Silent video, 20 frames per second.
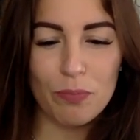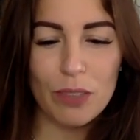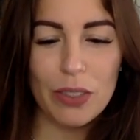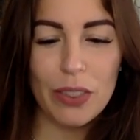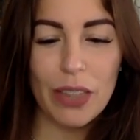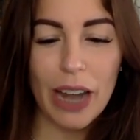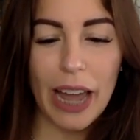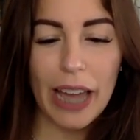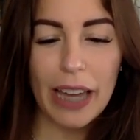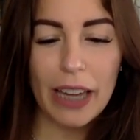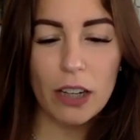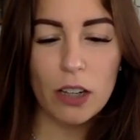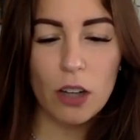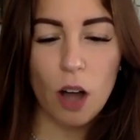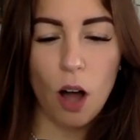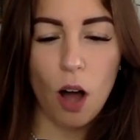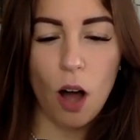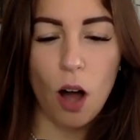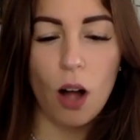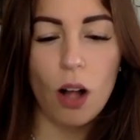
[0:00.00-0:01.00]
that I could
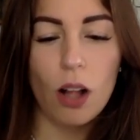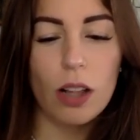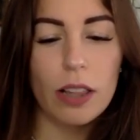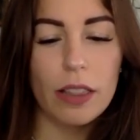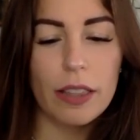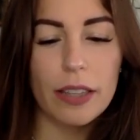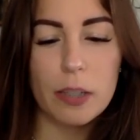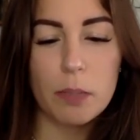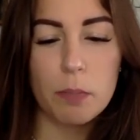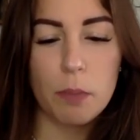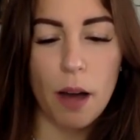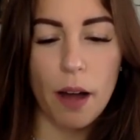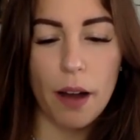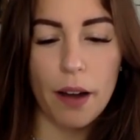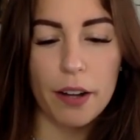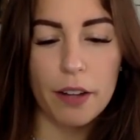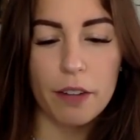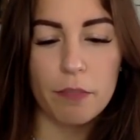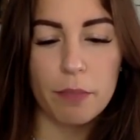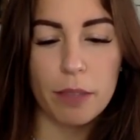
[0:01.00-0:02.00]
call this
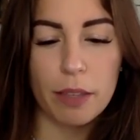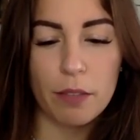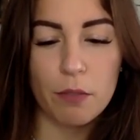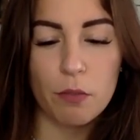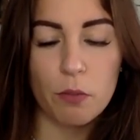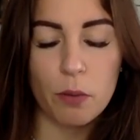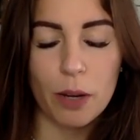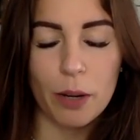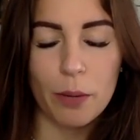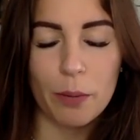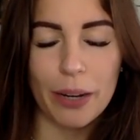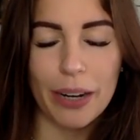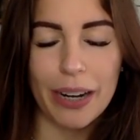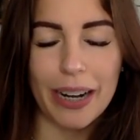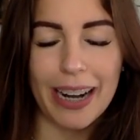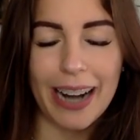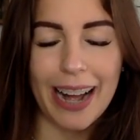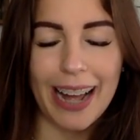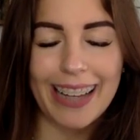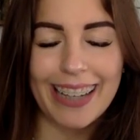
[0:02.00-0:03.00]
part of me forward
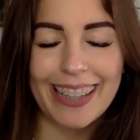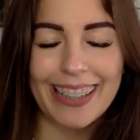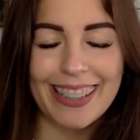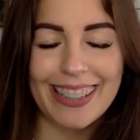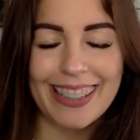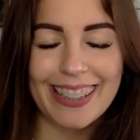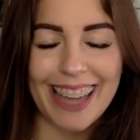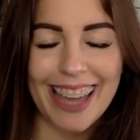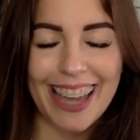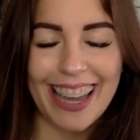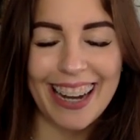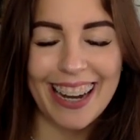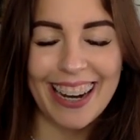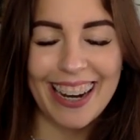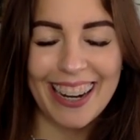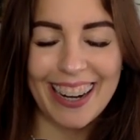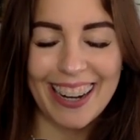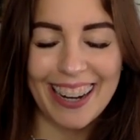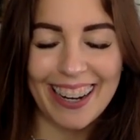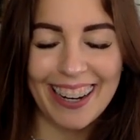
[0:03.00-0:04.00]
and I could say to
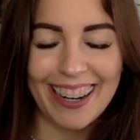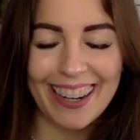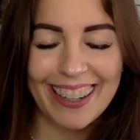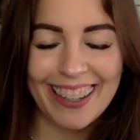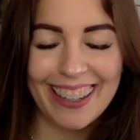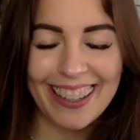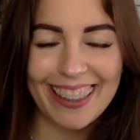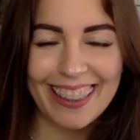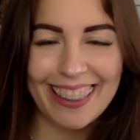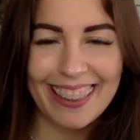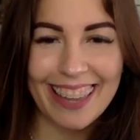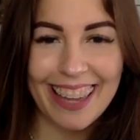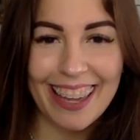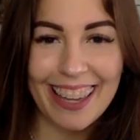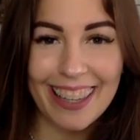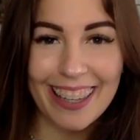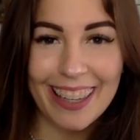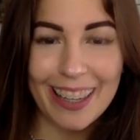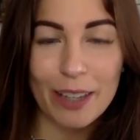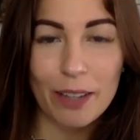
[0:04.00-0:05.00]
her,
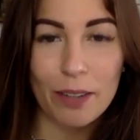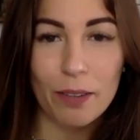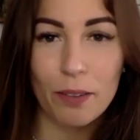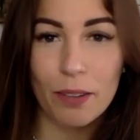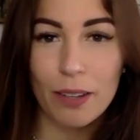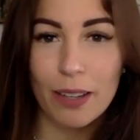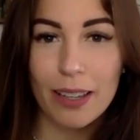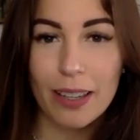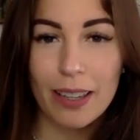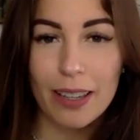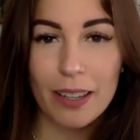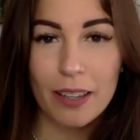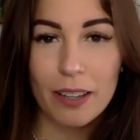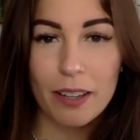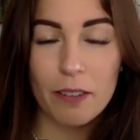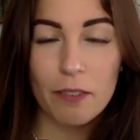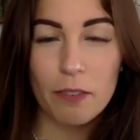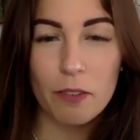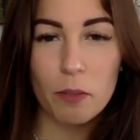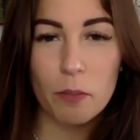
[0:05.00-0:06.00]
thank you
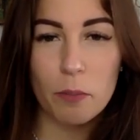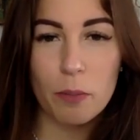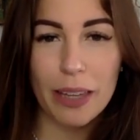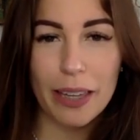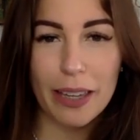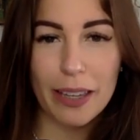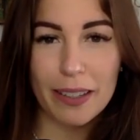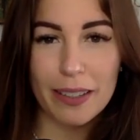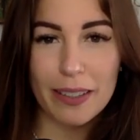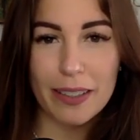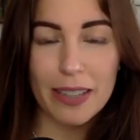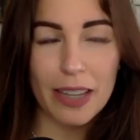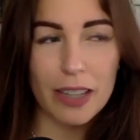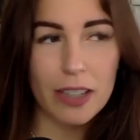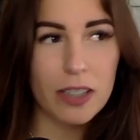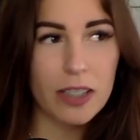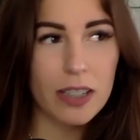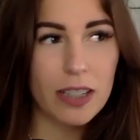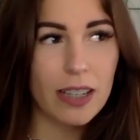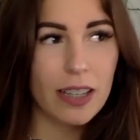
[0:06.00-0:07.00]
for being
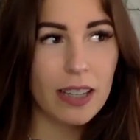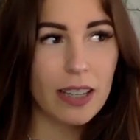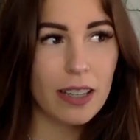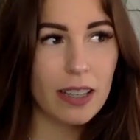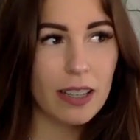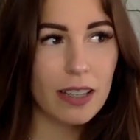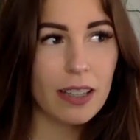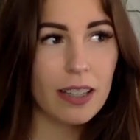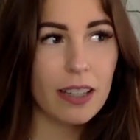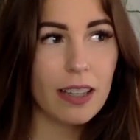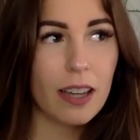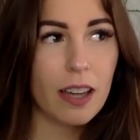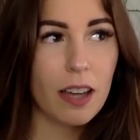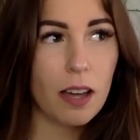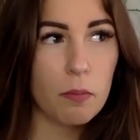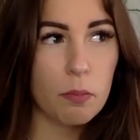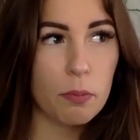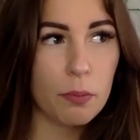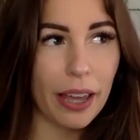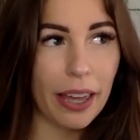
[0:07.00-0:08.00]
such
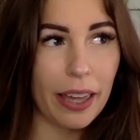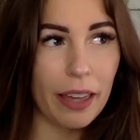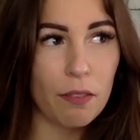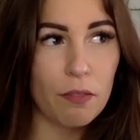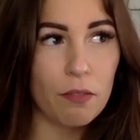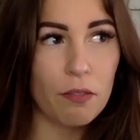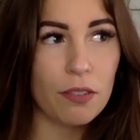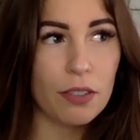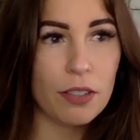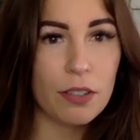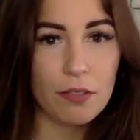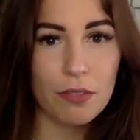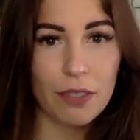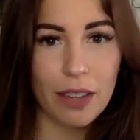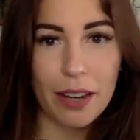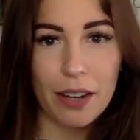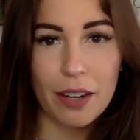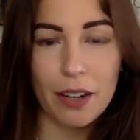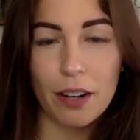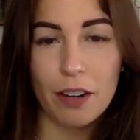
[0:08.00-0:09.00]
a brave
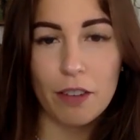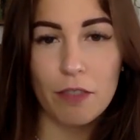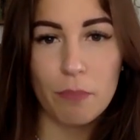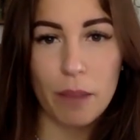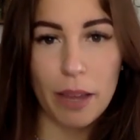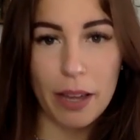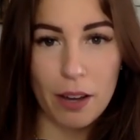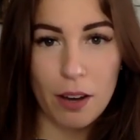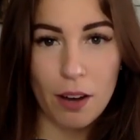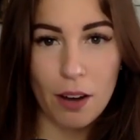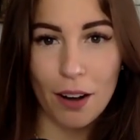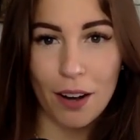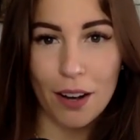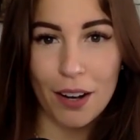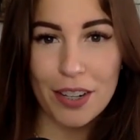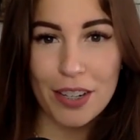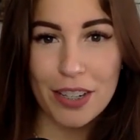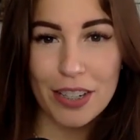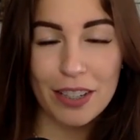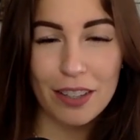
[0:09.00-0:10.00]
defender of my
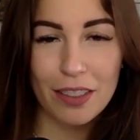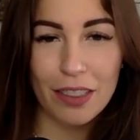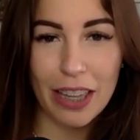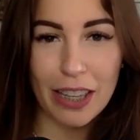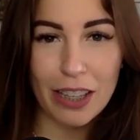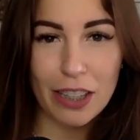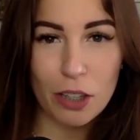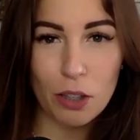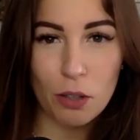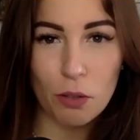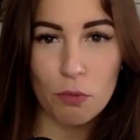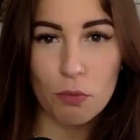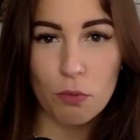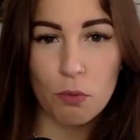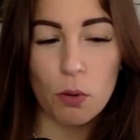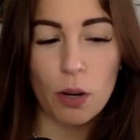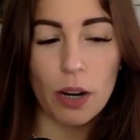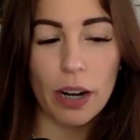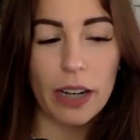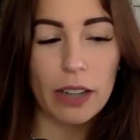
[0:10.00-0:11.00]
heart. Thank you
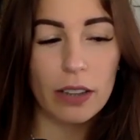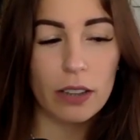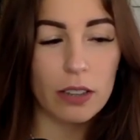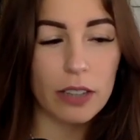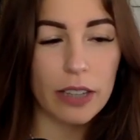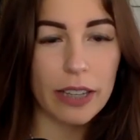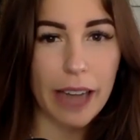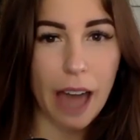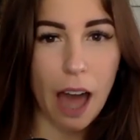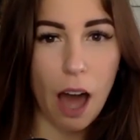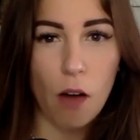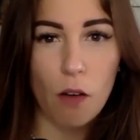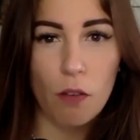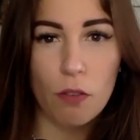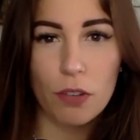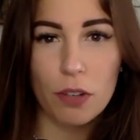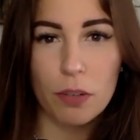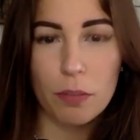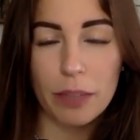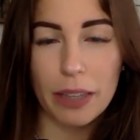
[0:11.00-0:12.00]
for looking out
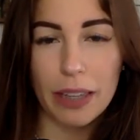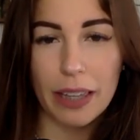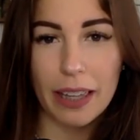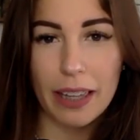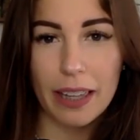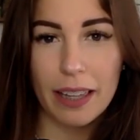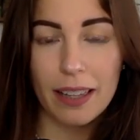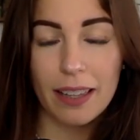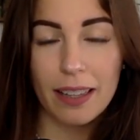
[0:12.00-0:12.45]
for me